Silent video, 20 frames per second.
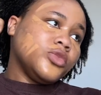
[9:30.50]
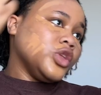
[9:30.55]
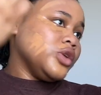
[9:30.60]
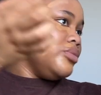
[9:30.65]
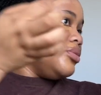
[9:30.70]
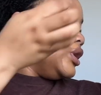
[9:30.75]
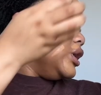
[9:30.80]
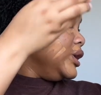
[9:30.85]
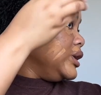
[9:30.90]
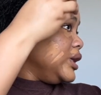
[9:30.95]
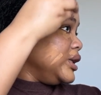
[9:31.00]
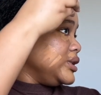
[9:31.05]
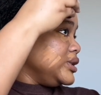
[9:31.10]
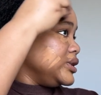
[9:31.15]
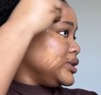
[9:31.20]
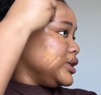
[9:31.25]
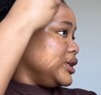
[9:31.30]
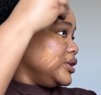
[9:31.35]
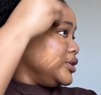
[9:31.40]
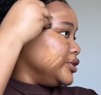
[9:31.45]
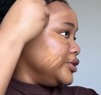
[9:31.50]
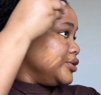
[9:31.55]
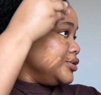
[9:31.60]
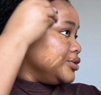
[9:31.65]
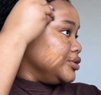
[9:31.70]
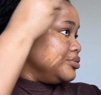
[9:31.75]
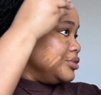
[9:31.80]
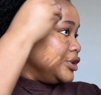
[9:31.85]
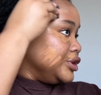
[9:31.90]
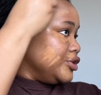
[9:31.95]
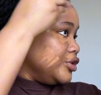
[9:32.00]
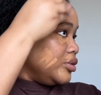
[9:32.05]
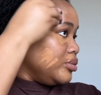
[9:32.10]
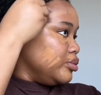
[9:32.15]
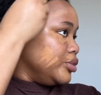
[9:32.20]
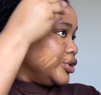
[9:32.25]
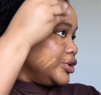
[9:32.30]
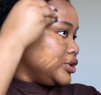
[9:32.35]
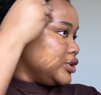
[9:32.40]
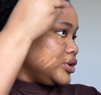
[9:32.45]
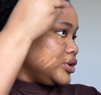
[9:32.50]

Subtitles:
my younger sister doesn't do makeup, but